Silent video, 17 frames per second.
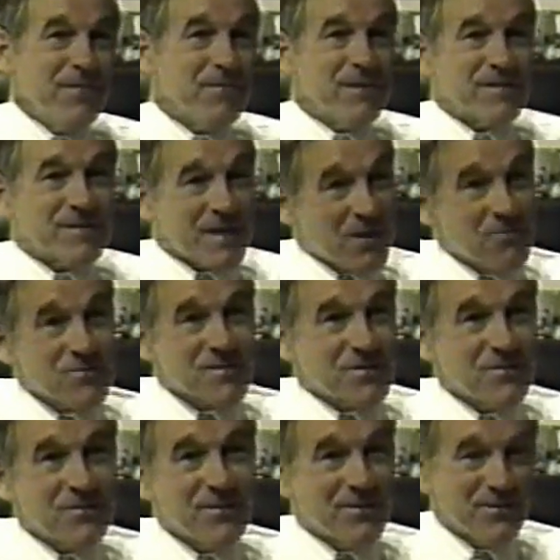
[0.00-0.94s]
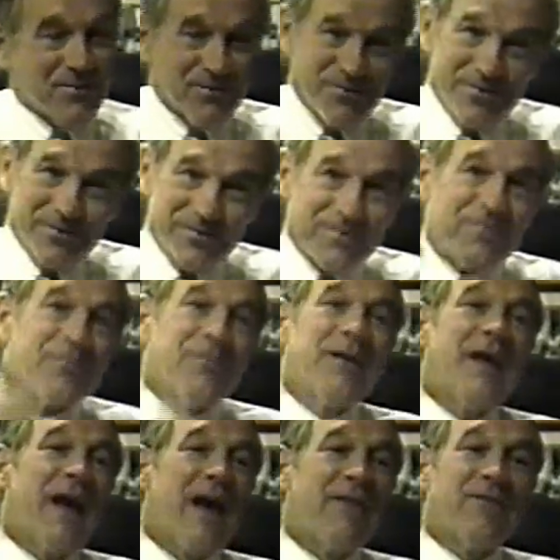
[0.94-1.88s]
Because I was going to
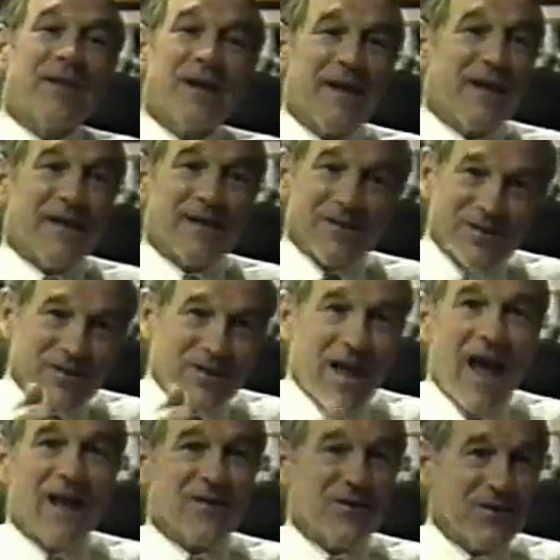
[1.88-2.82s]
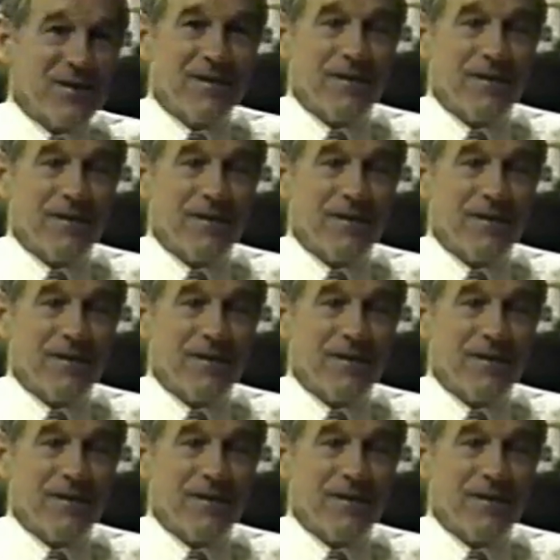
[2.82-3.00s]
be advocating slashing the